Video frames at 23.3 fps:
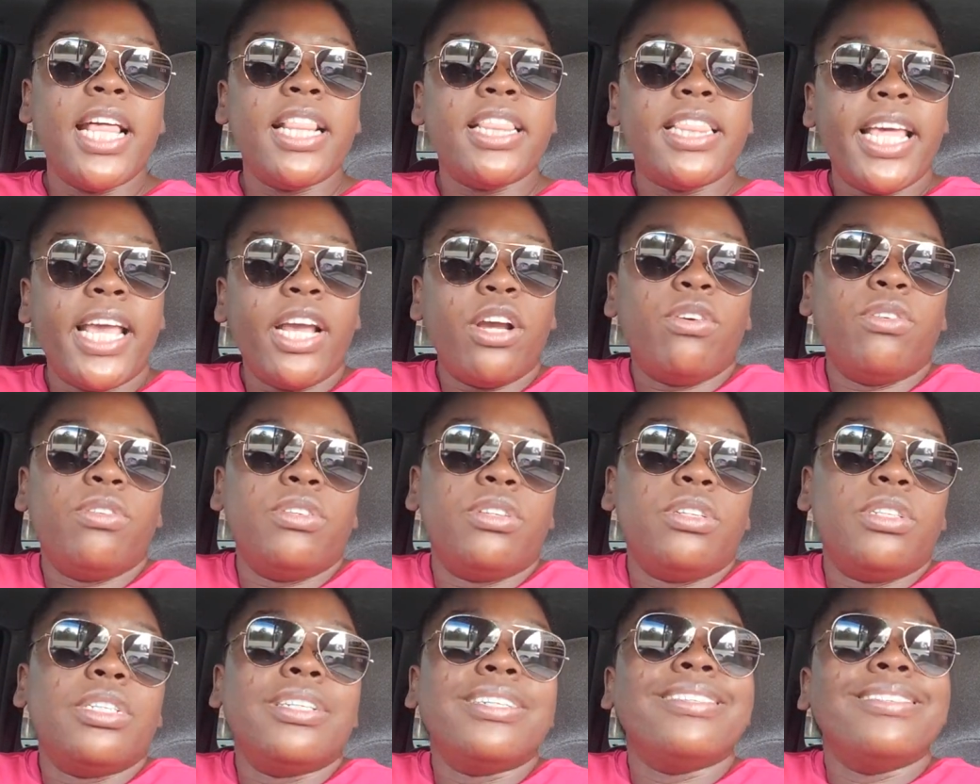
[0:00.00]
They
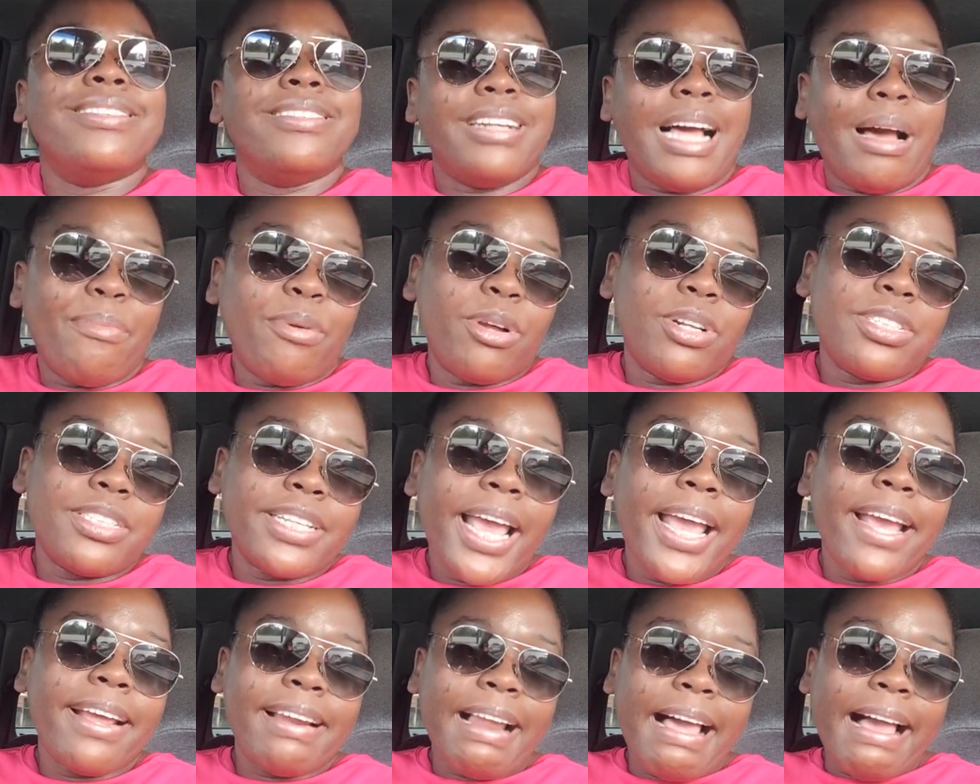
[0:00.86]
could, I'm not
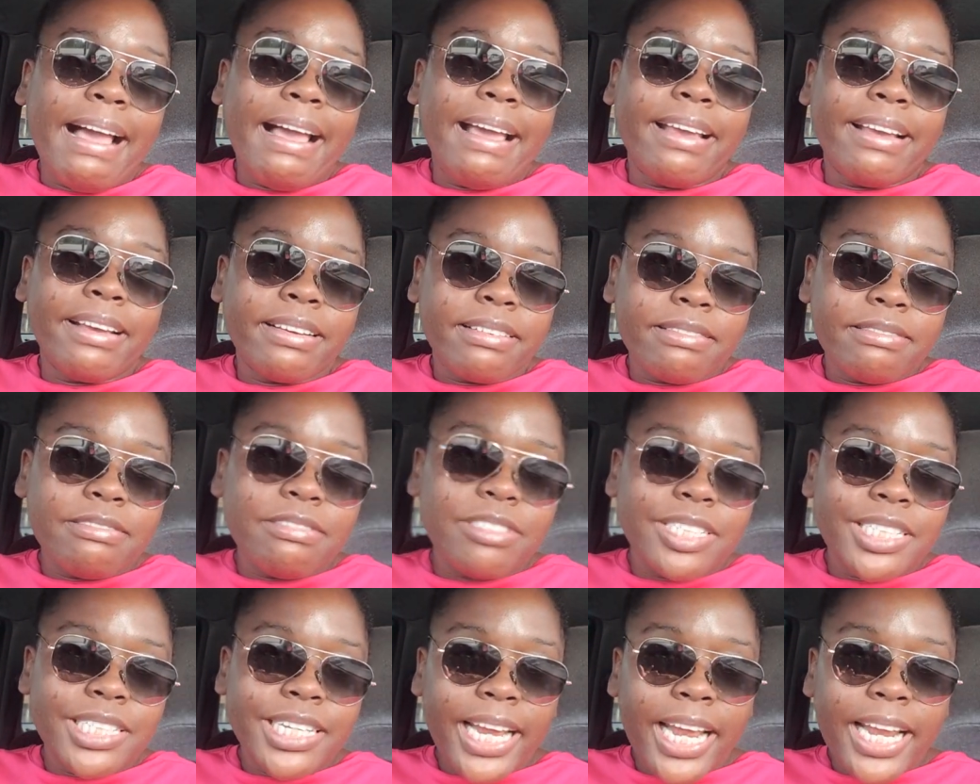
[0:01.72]
saying like
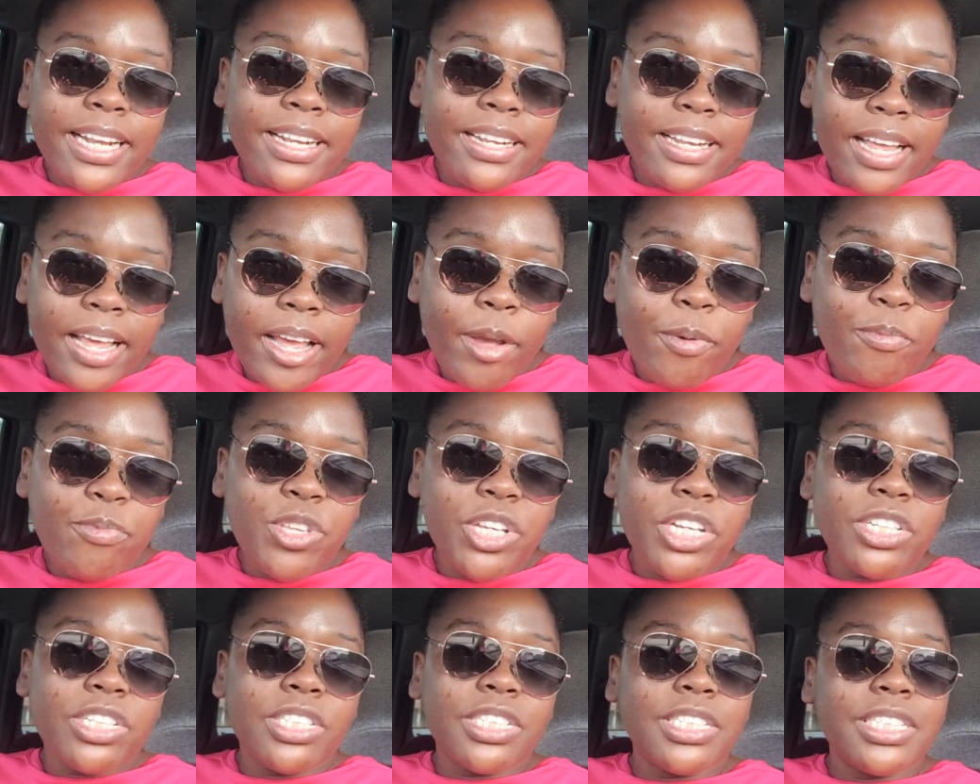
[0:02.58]
shed them,
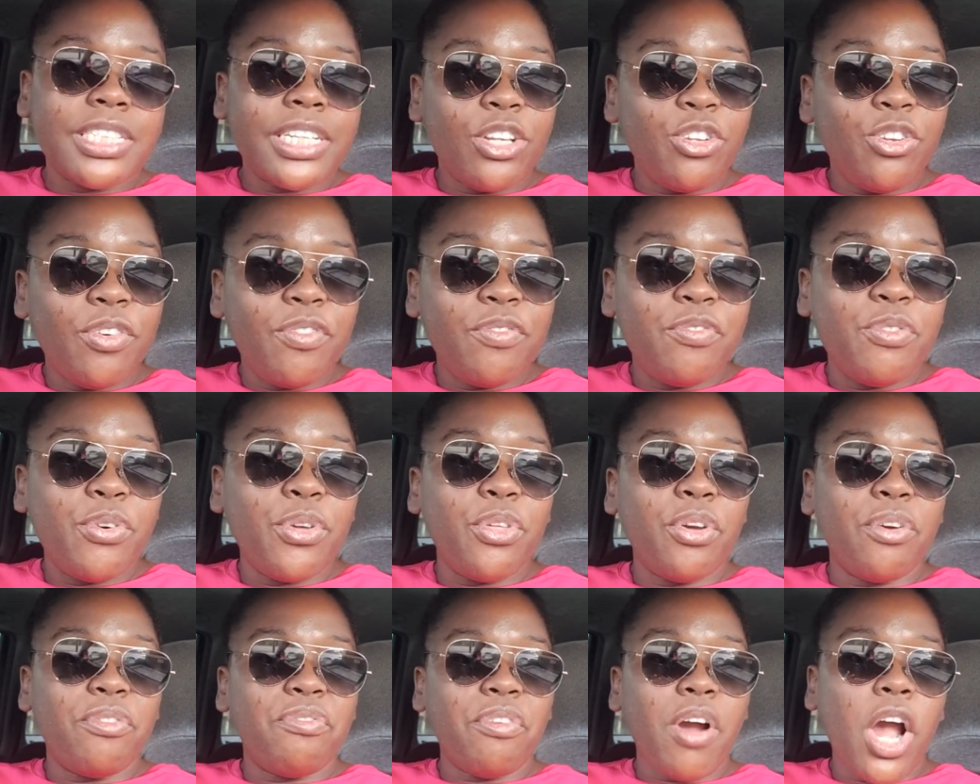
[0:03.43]
just sit
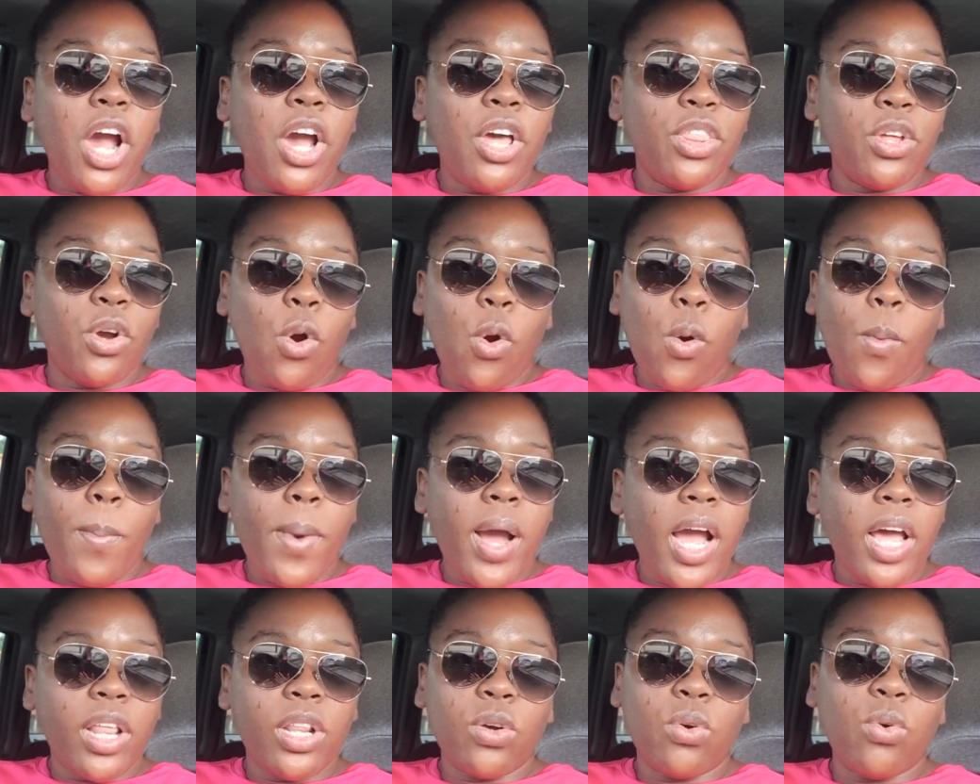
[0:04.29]
with your father or
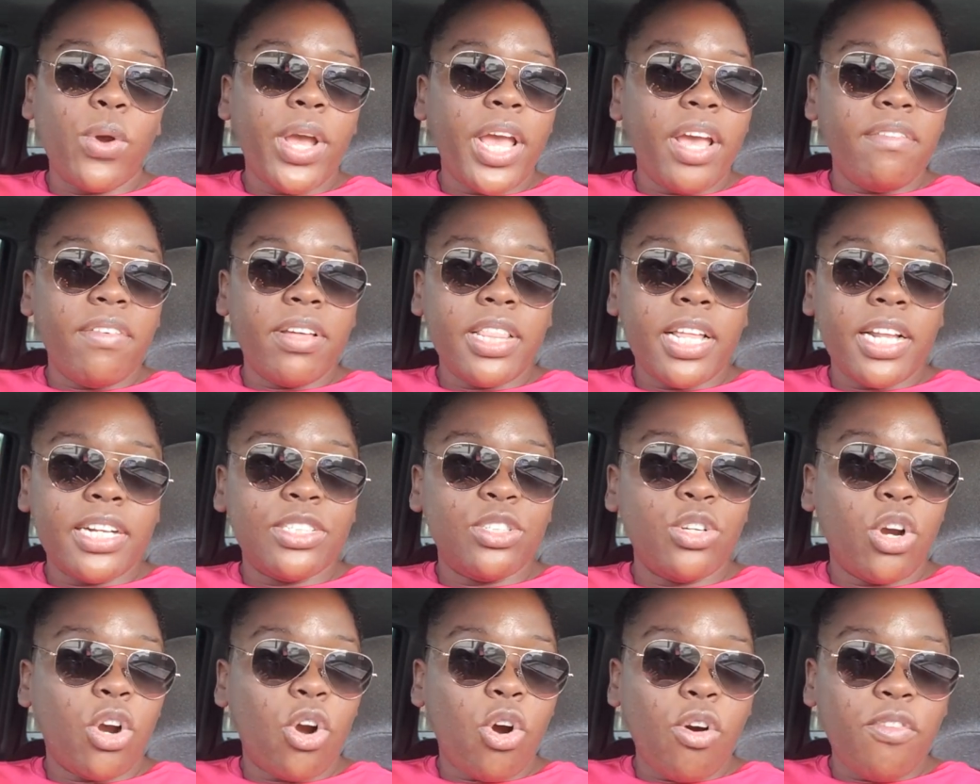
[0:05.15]
mother, whoever
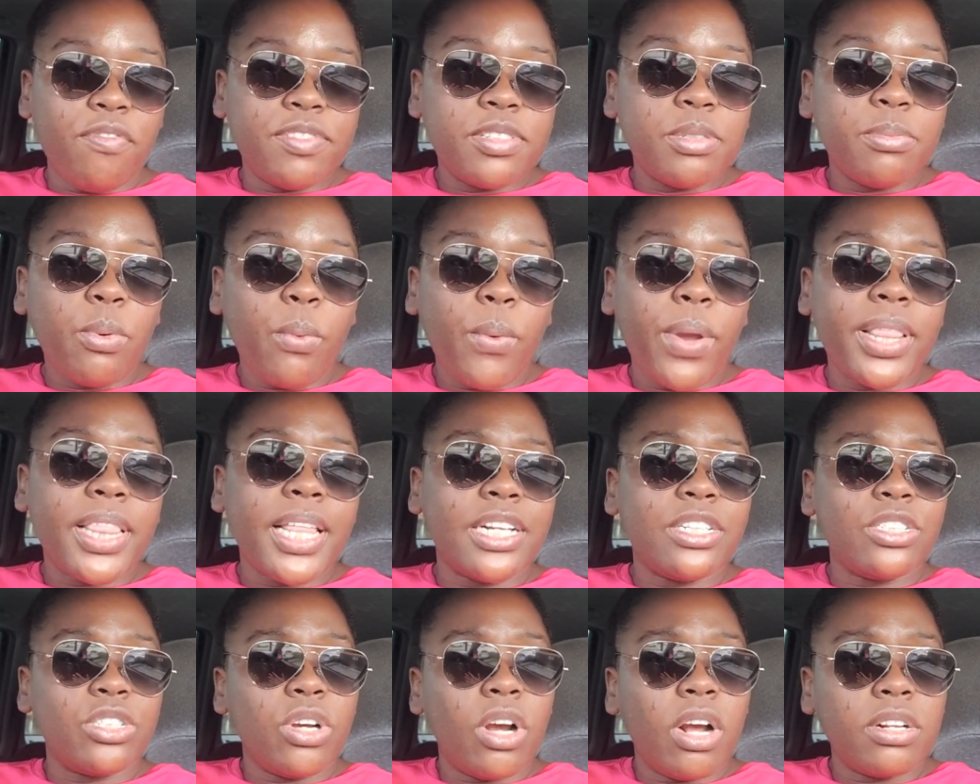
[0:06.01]
that you're comfortable with,
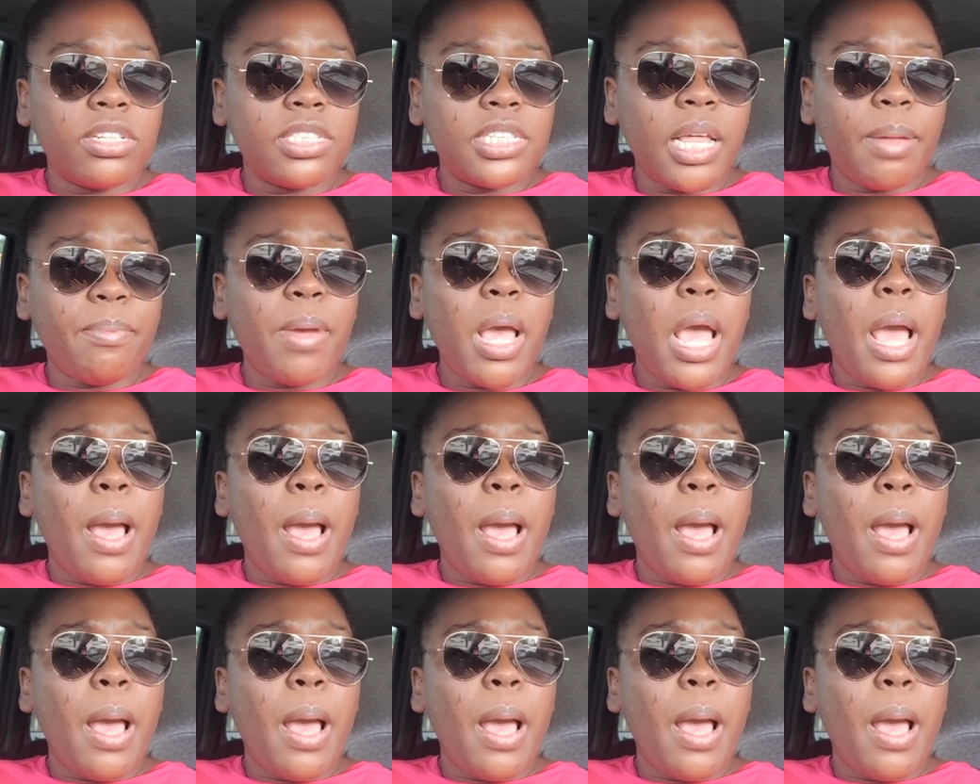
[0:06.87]
and talk to them.